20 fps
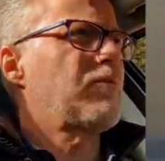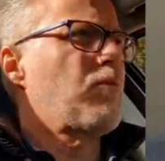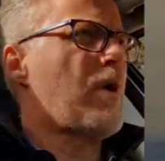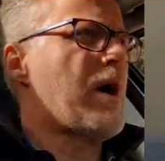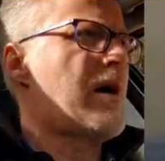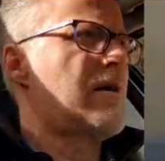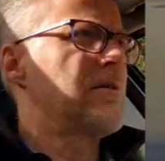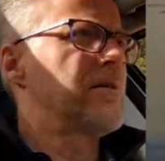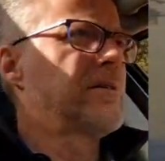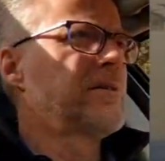
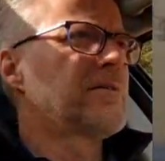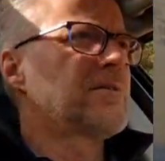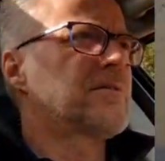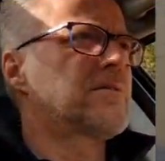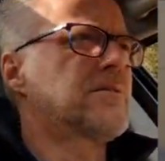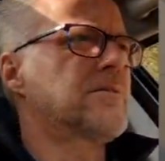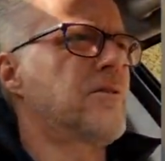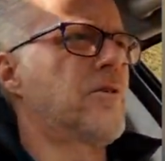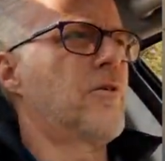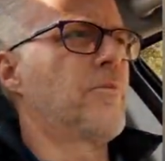Wow, it's
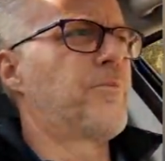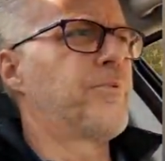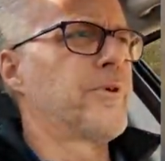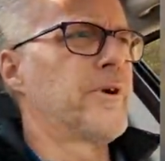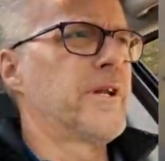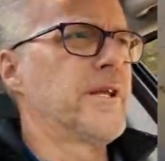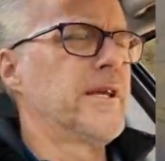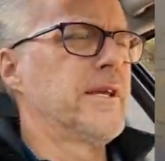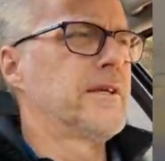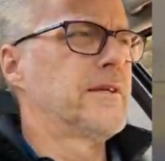so
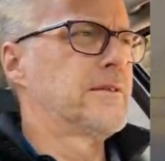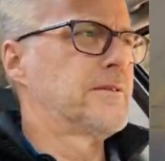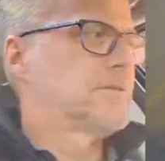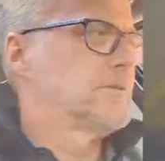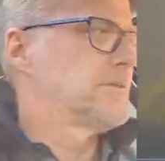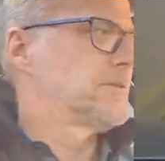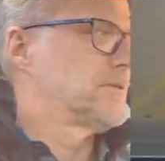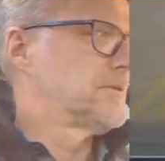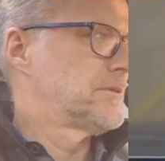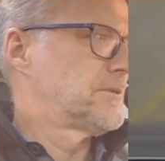pretty.
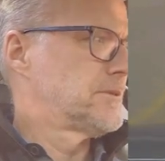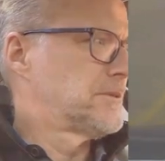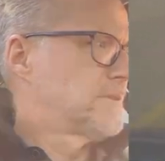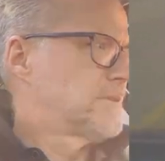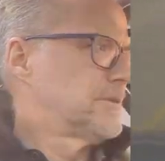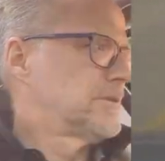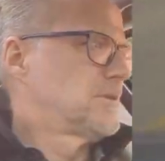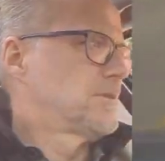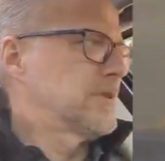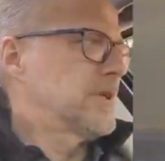
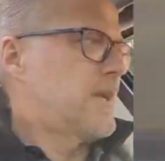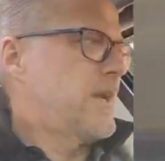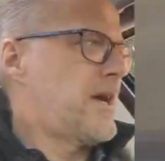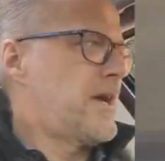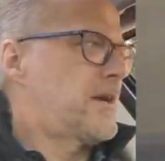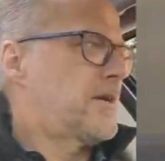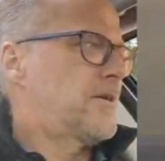Got